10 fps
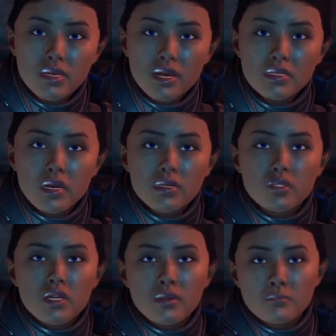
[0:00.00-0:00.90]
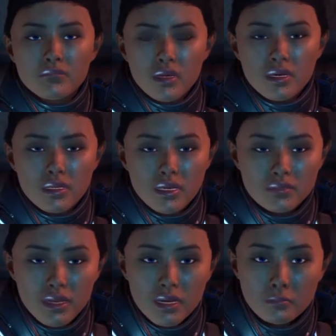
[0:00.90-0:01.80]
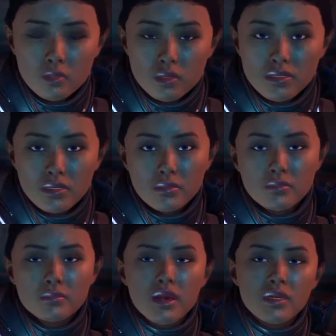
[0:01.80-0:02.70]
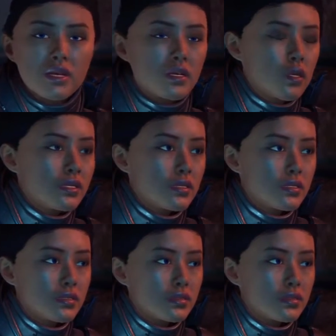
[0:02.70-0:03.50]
I'll start rounding up volunteers for an outpost. Might take a while.